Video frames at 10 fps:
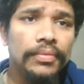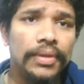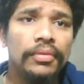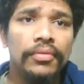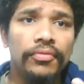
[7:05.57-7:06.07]

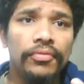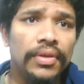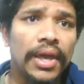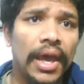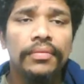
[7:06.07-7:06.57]
then
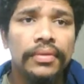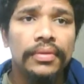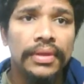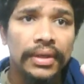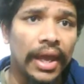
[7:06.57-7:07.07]
we have
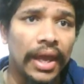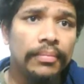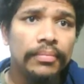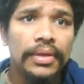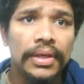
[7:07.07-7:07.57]
the
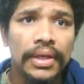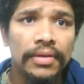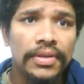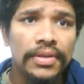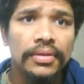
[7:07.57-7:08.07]
time in
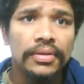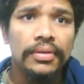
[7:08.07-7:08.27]
which